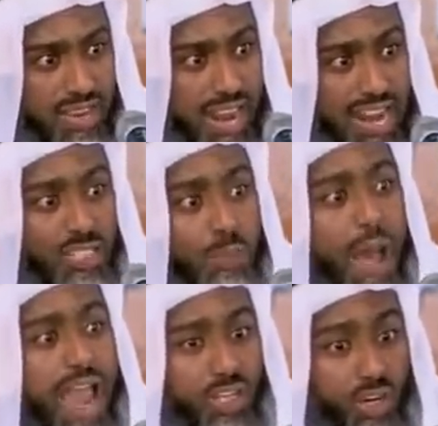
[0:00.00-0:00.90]
in
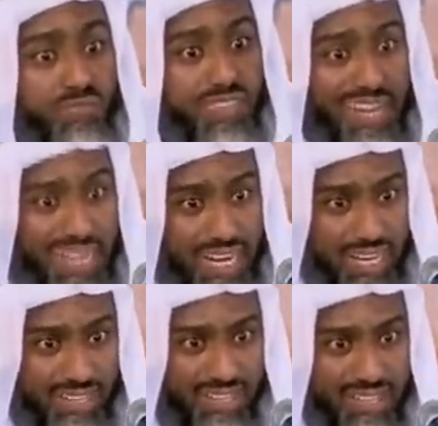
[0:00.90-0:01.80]
spite of the
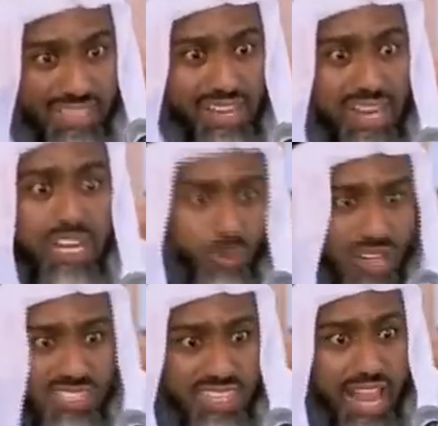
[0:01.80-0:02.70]
need
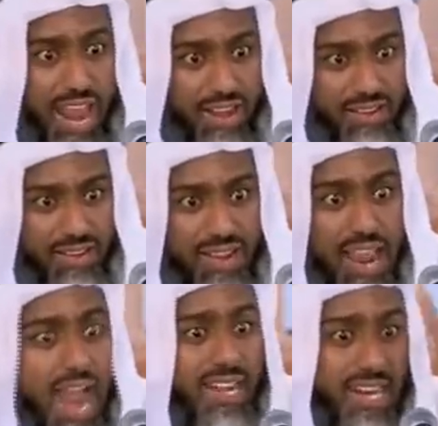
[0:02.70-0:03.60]
was there
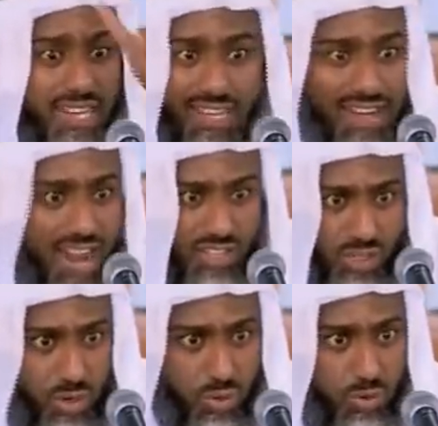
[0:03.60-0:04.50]
and he did not
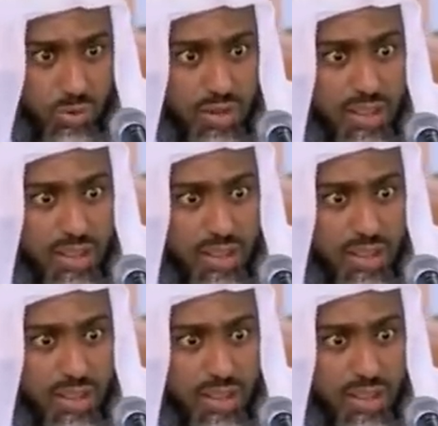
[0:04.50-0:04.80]
do,